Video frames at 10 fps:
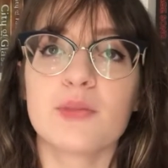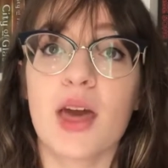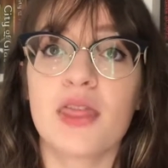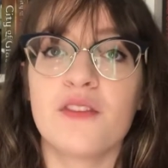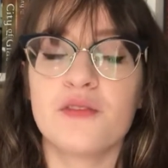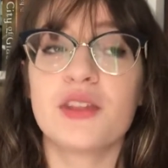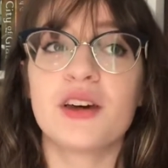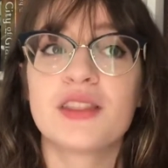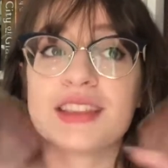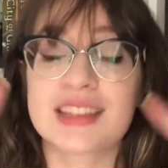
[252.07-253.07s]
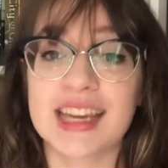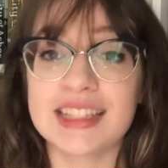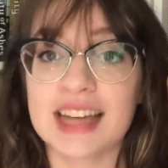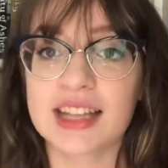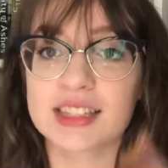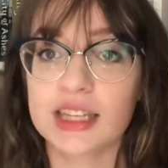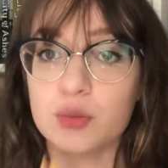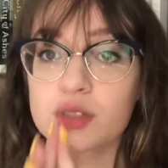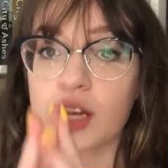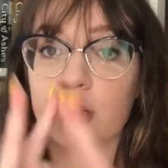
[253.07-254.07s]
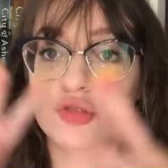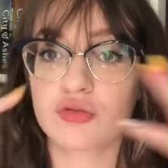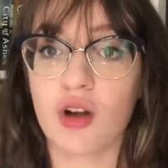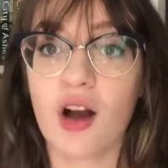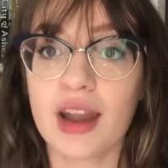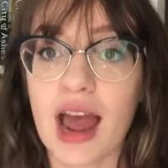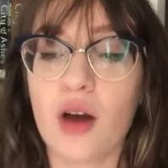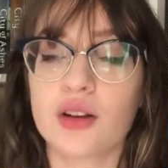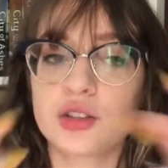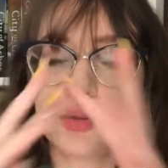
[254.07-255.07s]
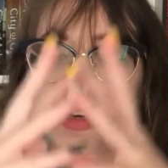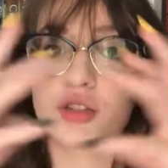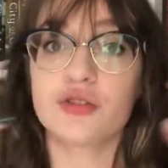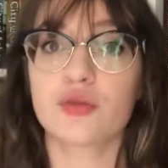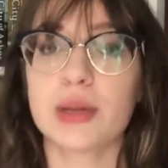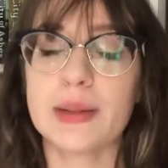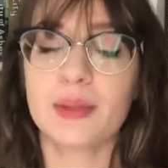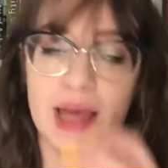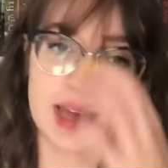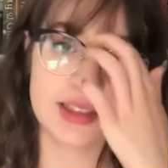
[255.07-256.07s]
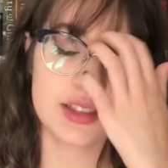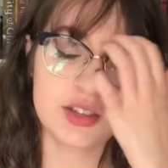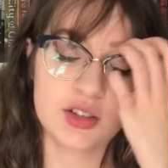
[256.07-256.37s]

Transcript: the, the this like intensity was like drawn out to extreme lengths